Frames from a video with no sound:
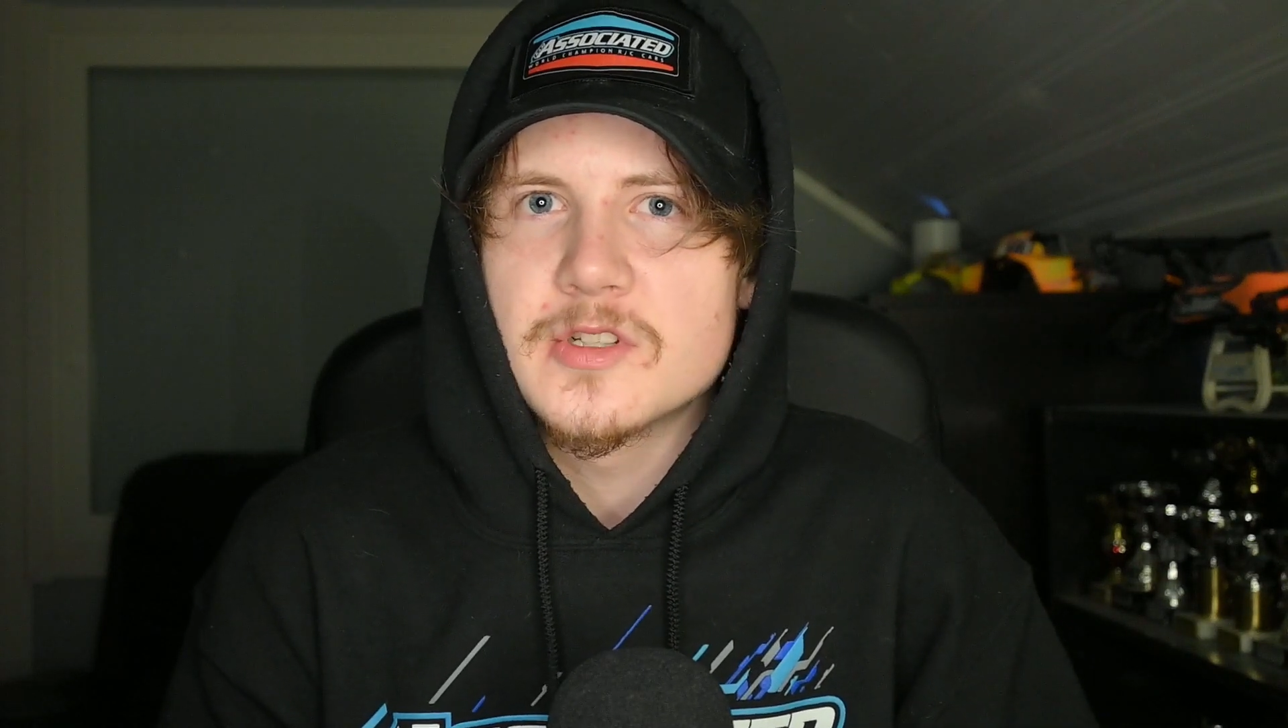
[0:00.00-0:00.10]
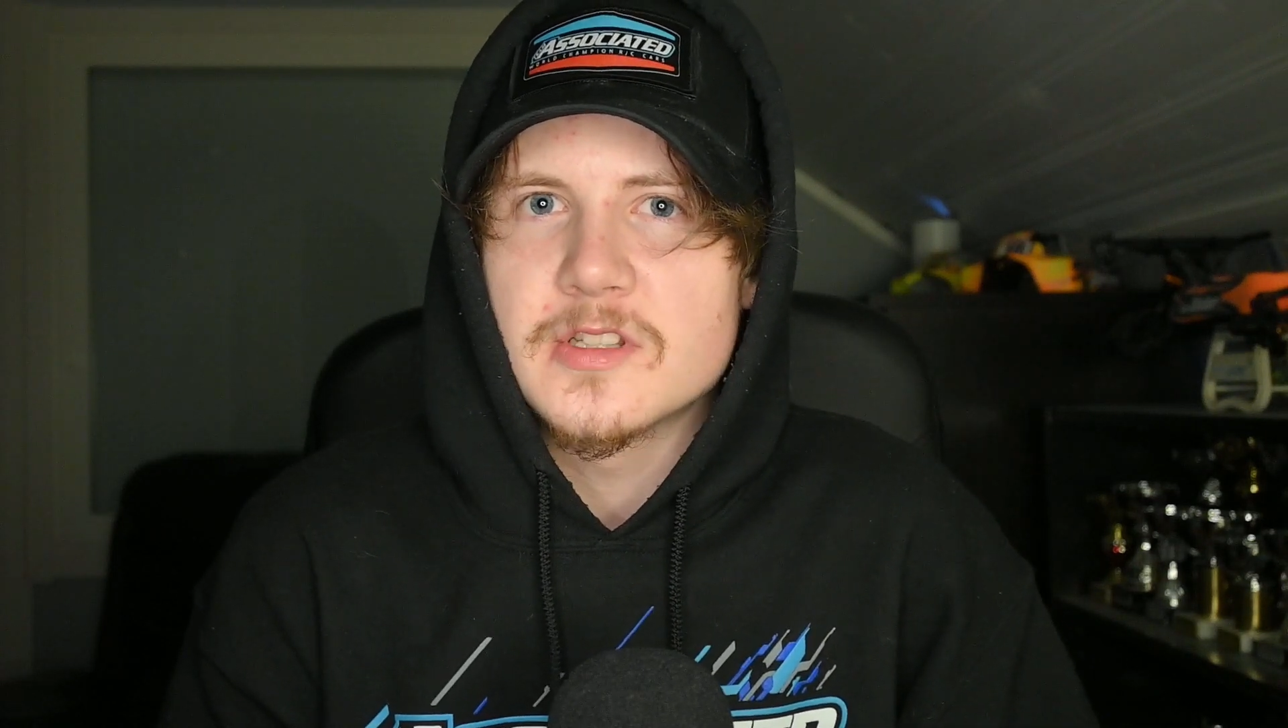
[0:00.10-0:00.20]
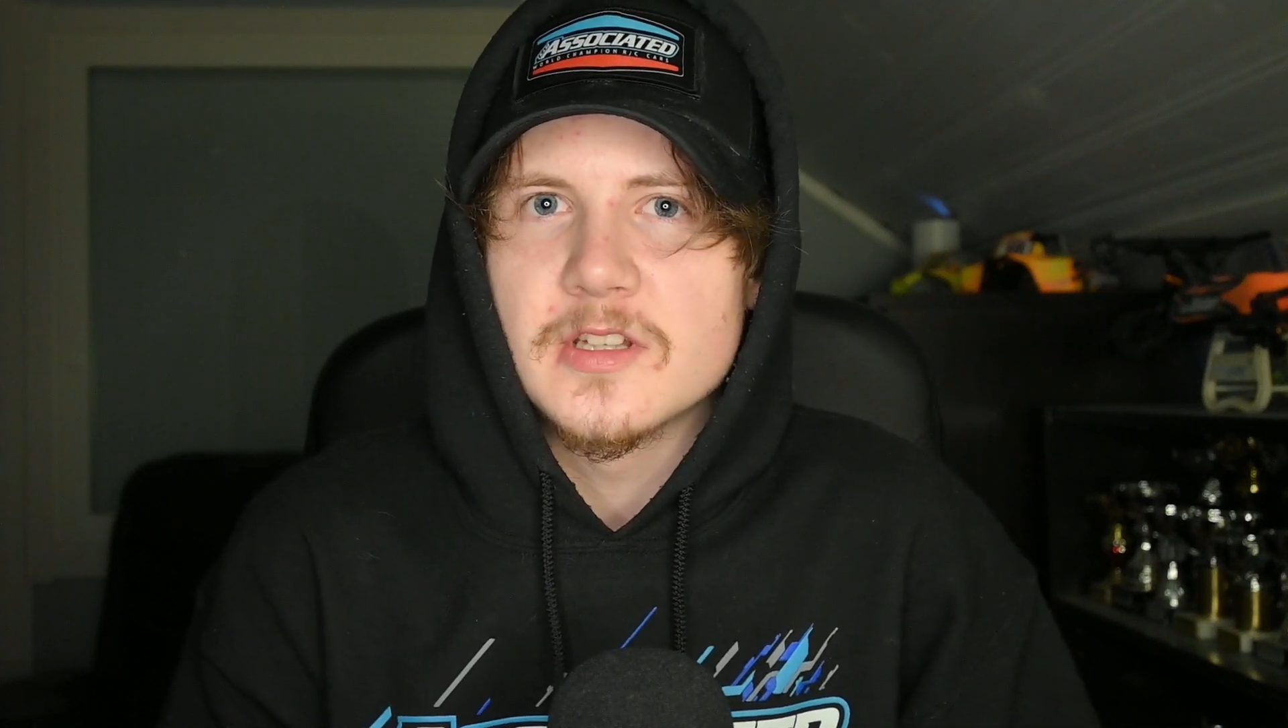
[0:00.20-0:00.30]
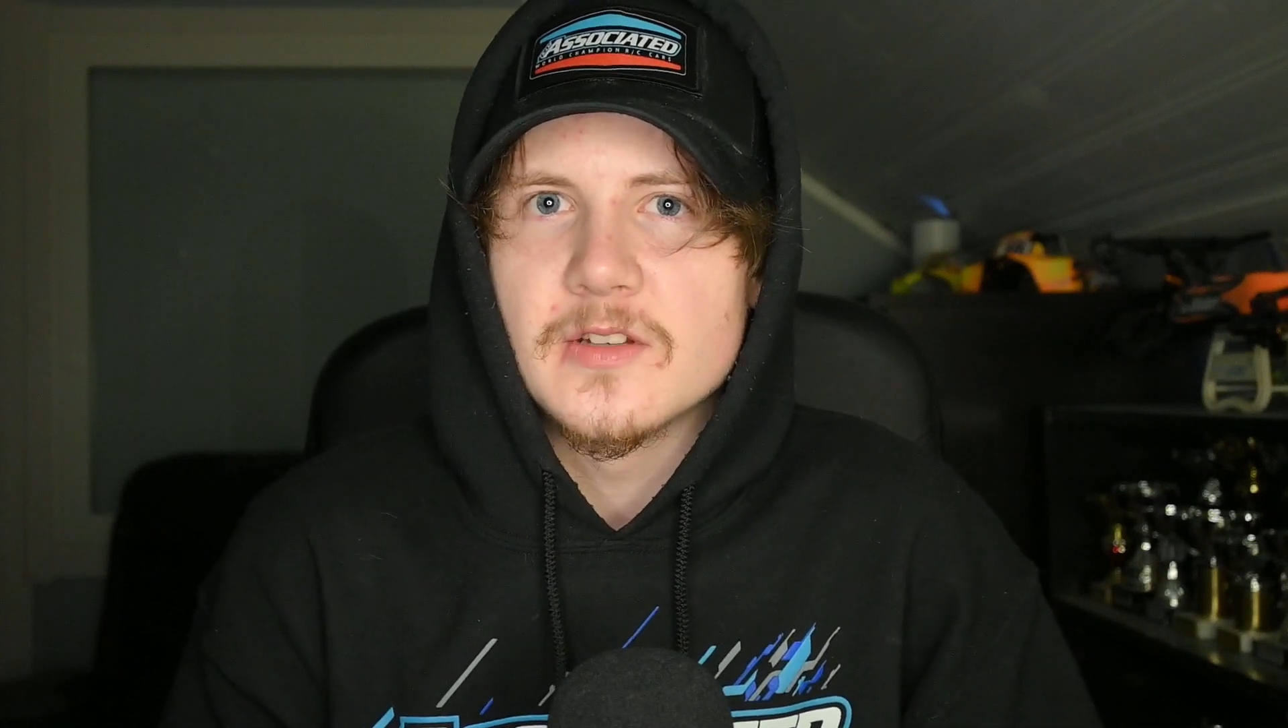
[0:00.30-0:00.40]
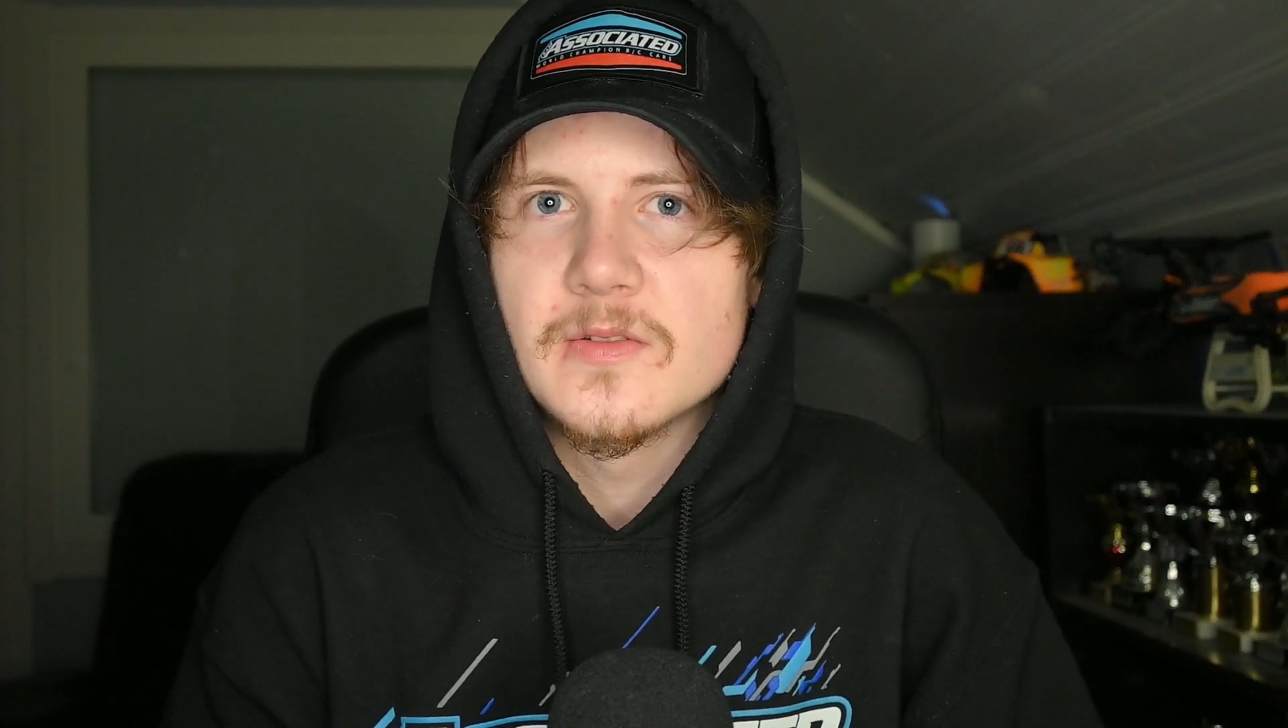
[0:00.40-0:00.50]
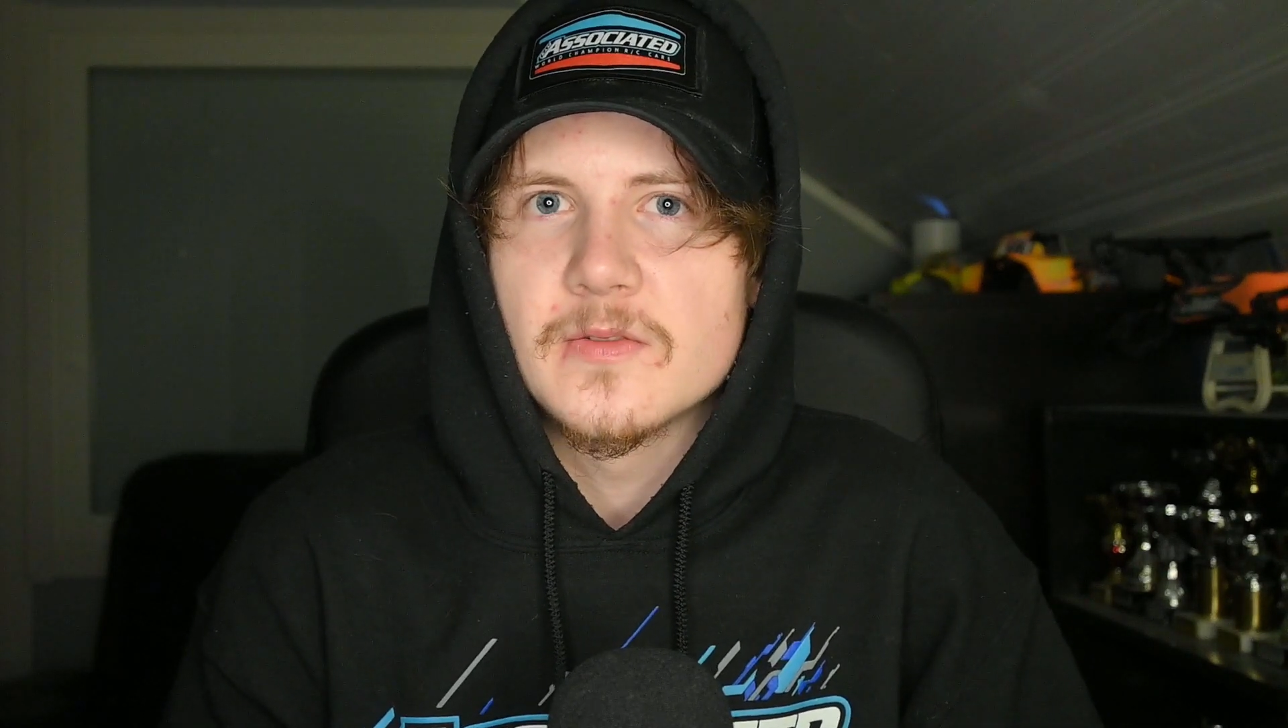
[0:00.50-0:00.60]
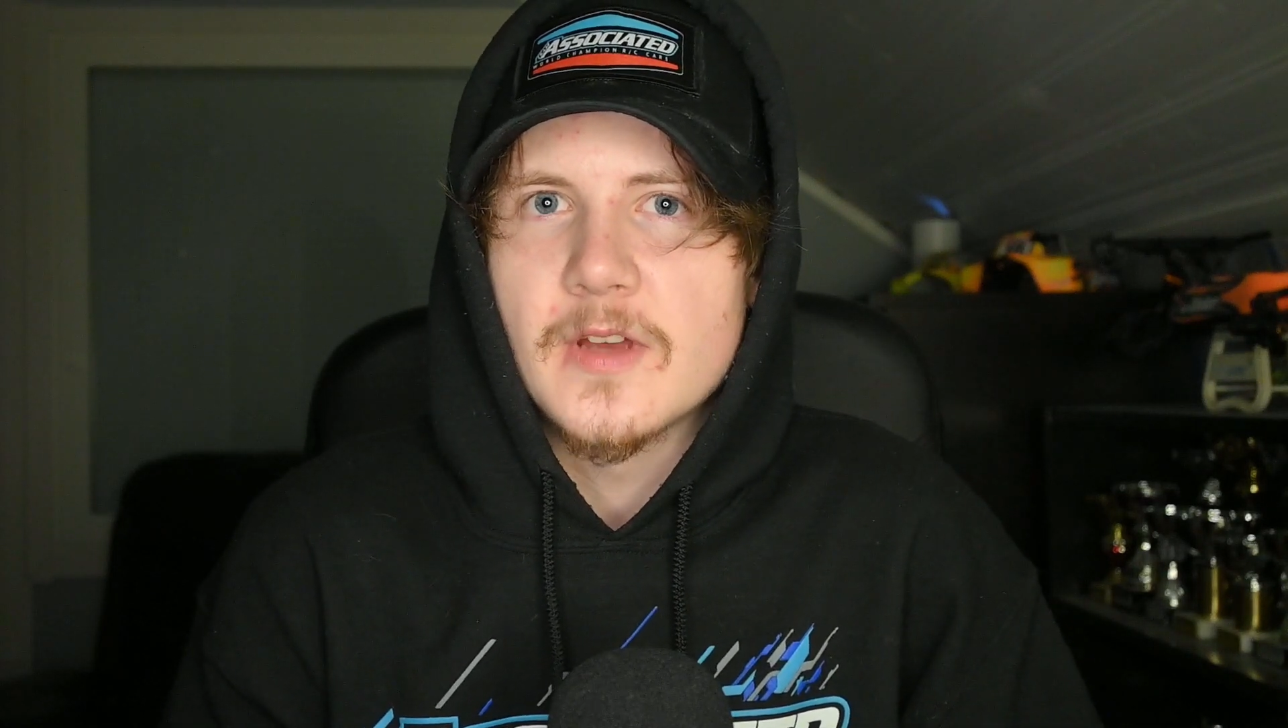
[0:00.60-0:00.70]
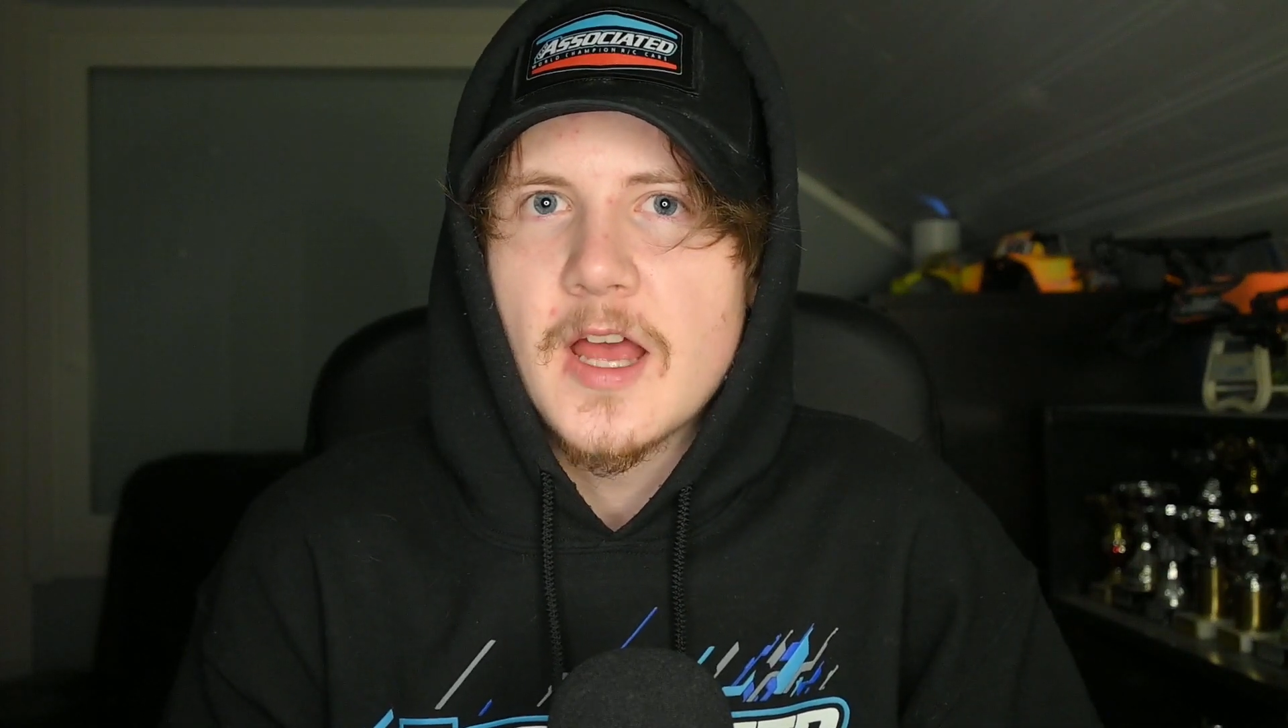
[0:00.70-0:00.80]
stiff